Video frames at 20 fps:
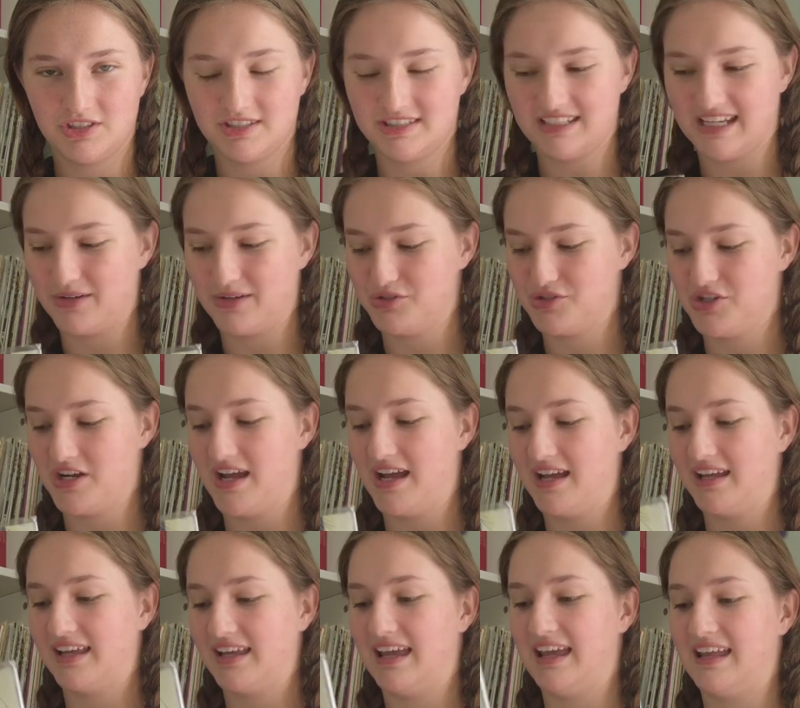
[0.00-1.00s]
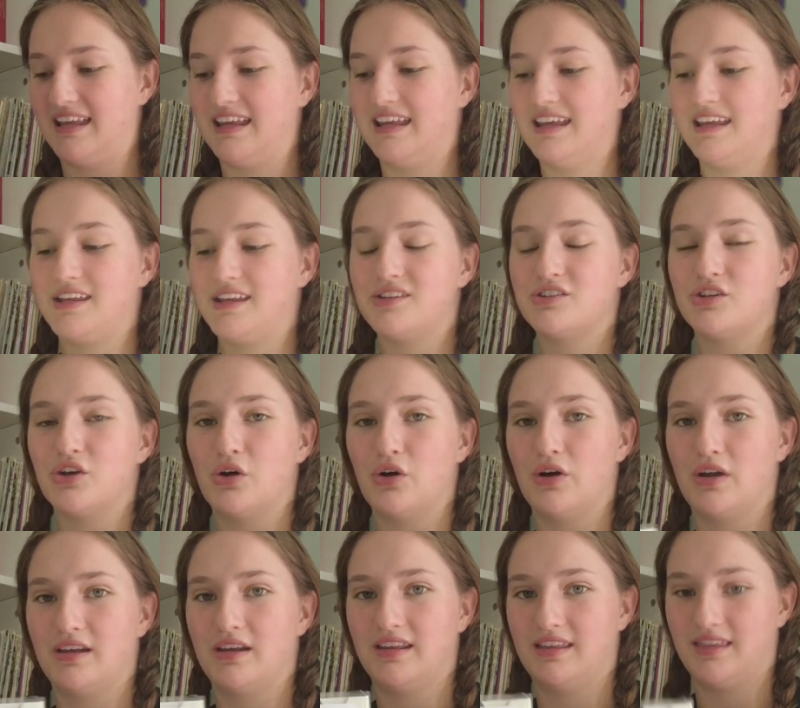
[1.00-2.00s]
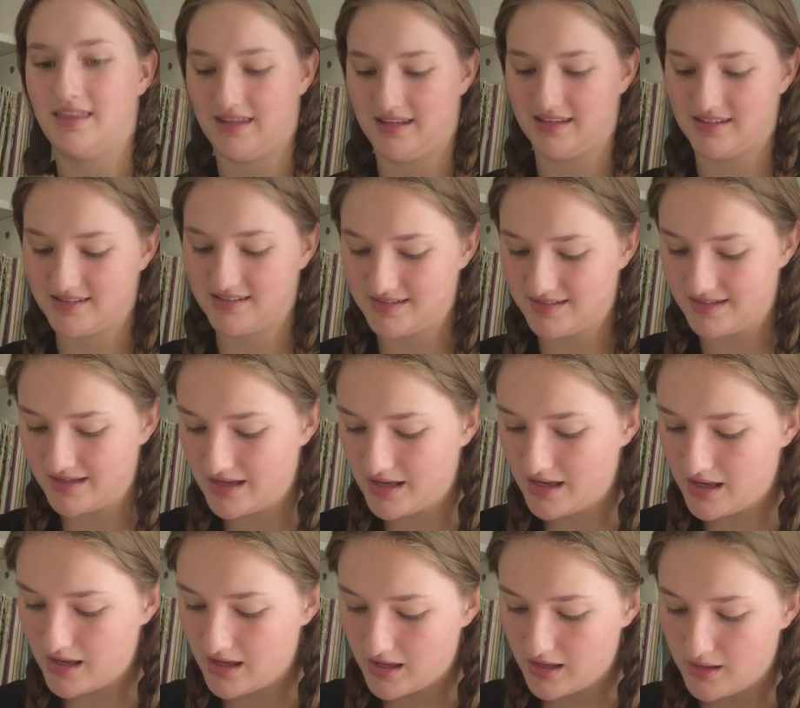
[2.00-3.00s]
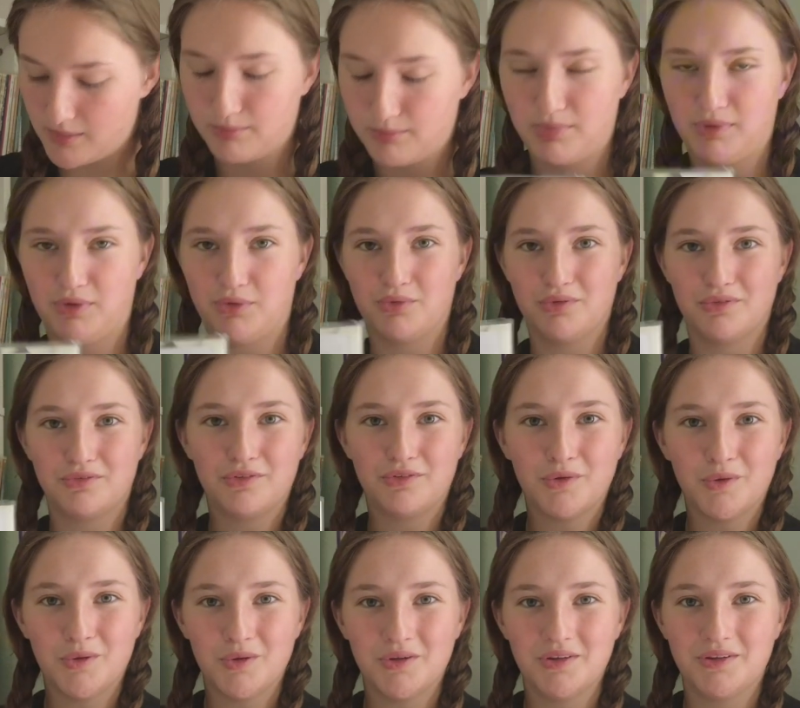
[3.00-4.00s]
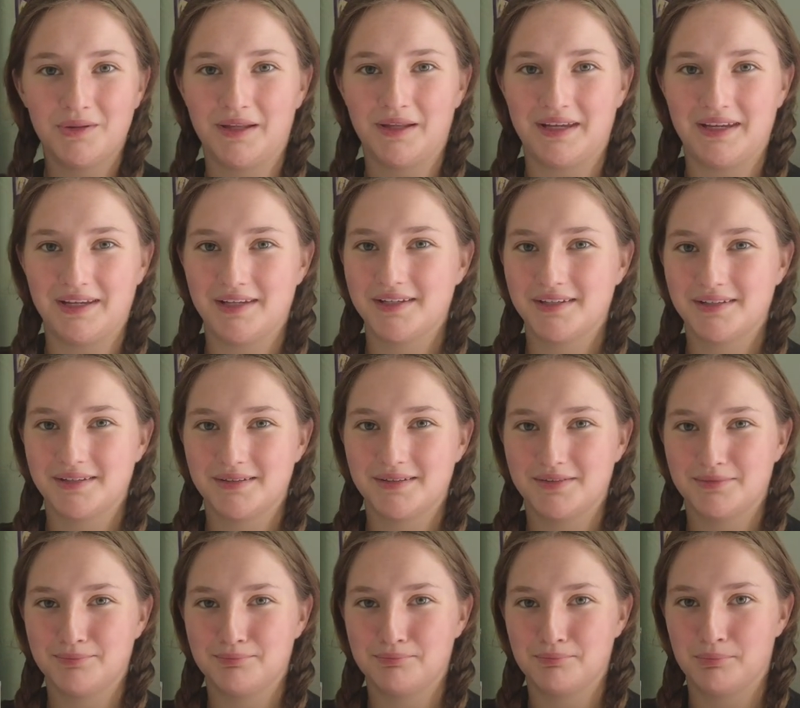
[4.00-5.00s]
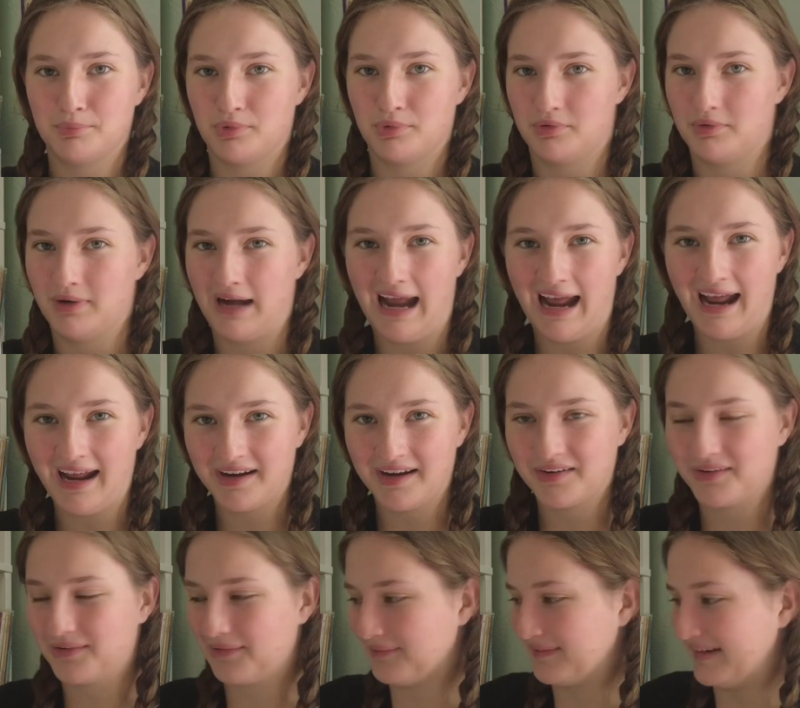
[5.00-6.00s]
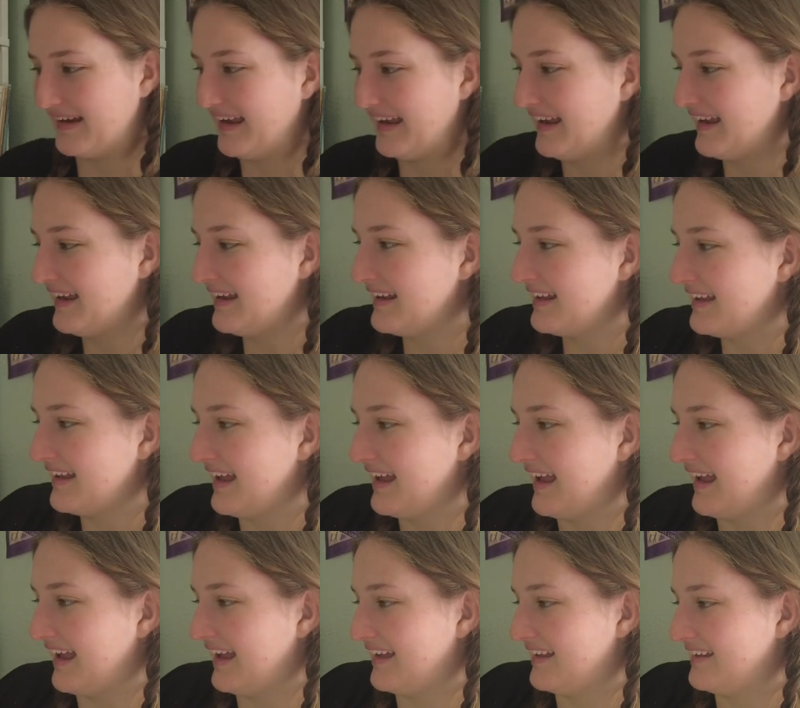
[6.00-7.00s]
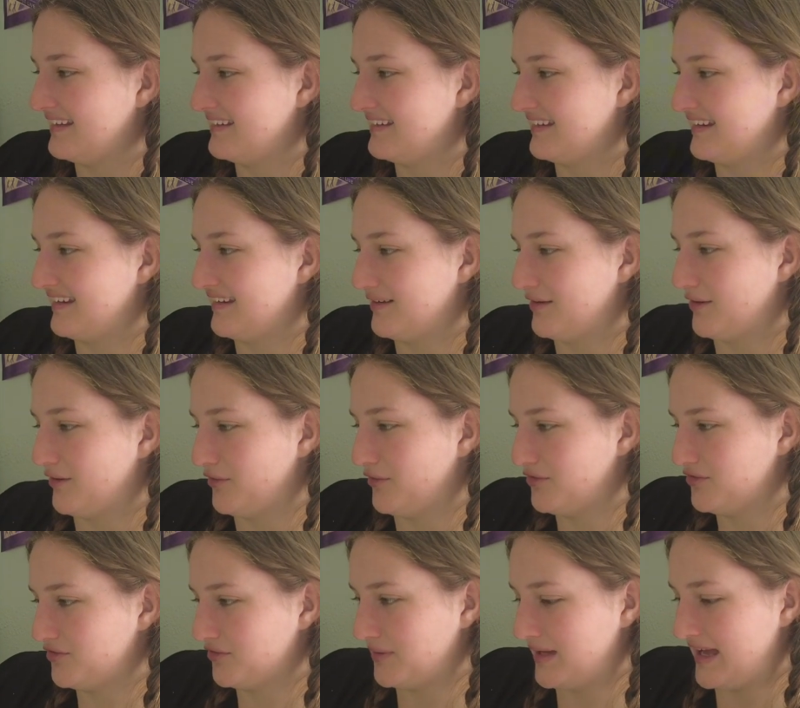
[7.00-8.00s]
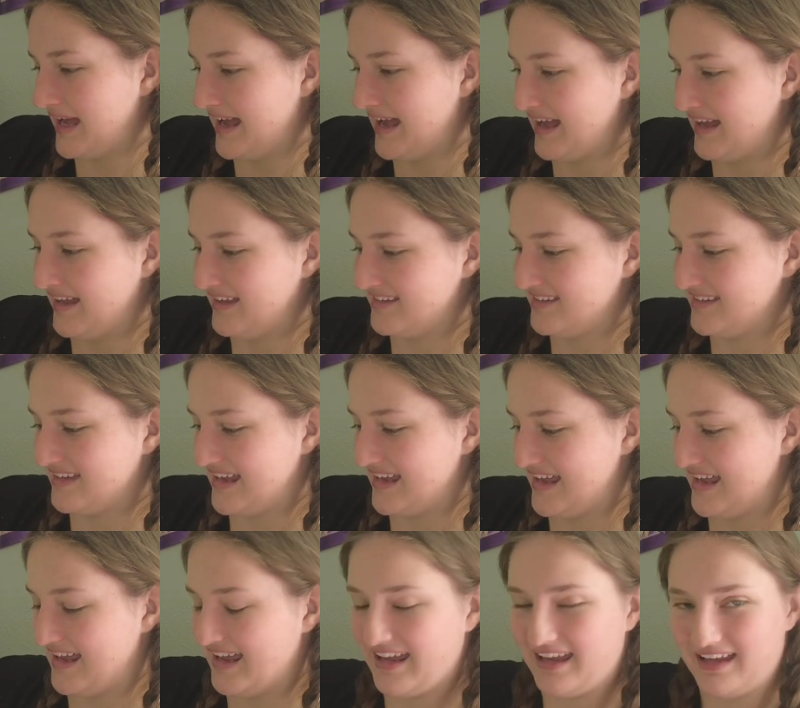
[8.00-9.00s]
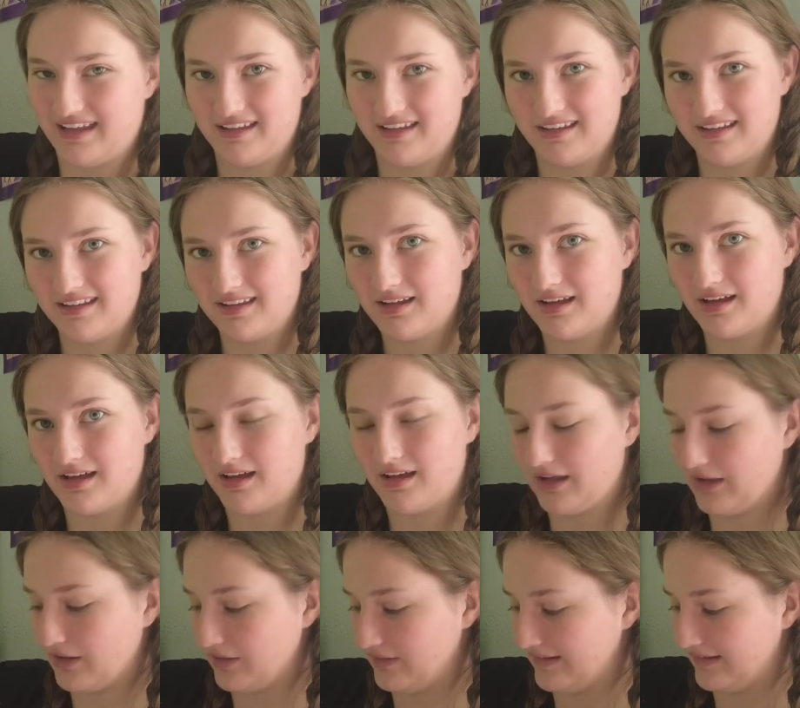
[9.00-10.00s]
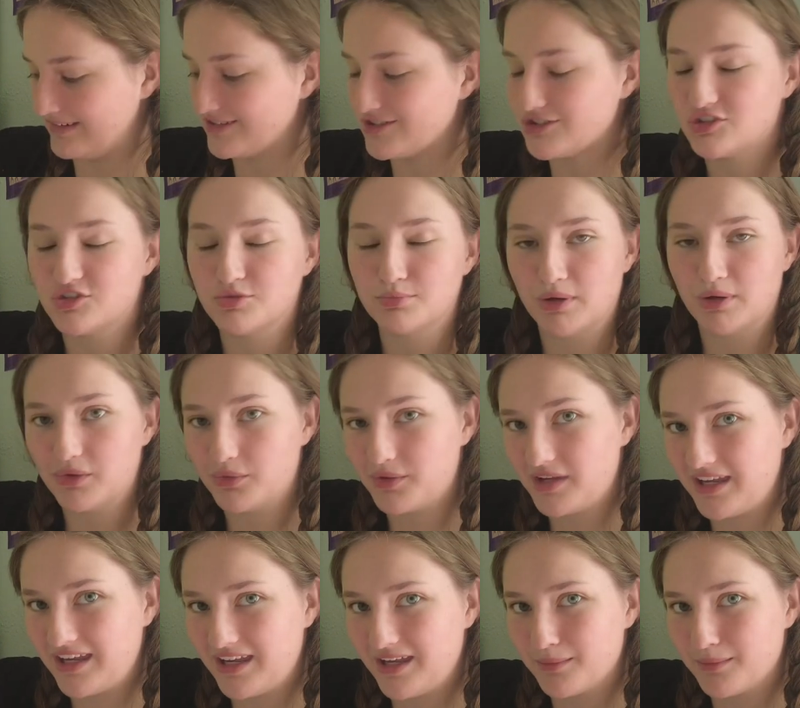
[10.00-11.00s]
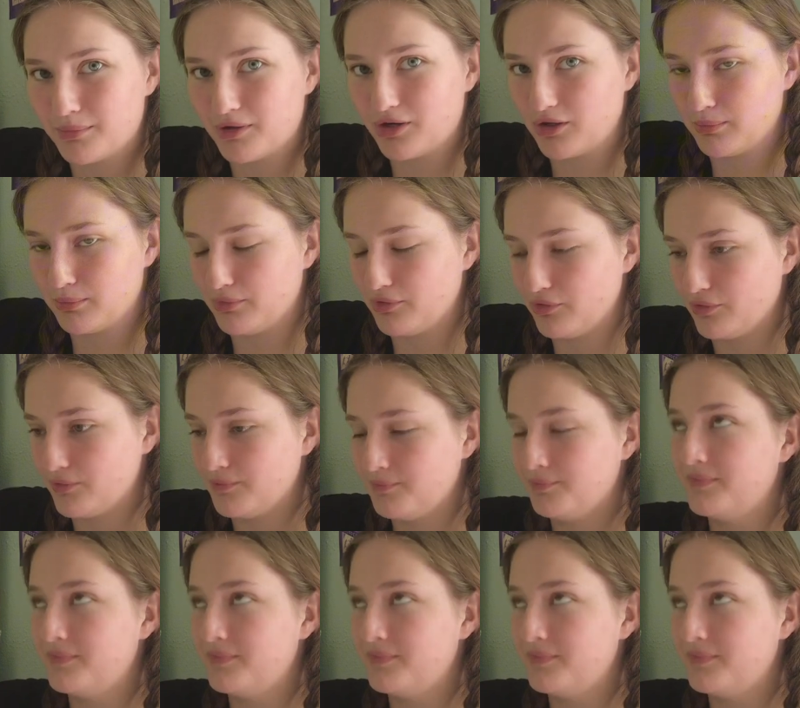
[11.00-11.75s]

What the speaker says: soundtrack, and it is on this beautiful like brat green, and it also has a like smoky purple.